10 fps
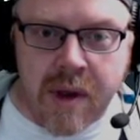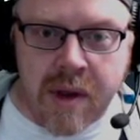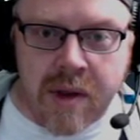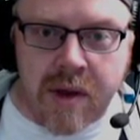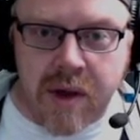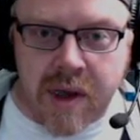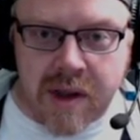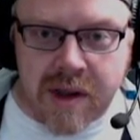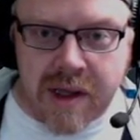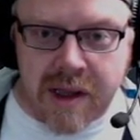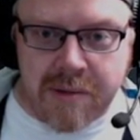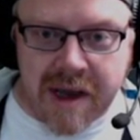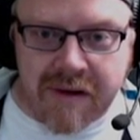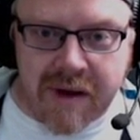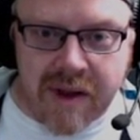So you can see at the
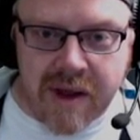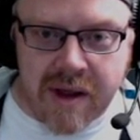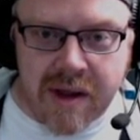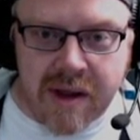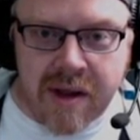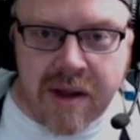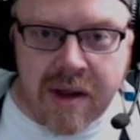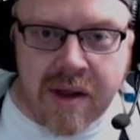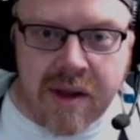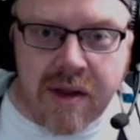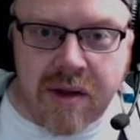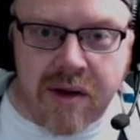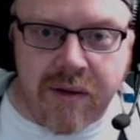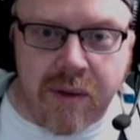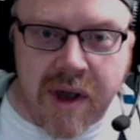background there, sort
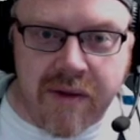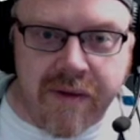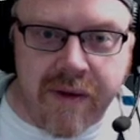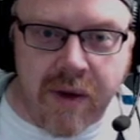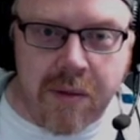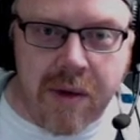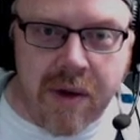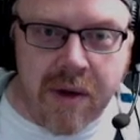of waveform.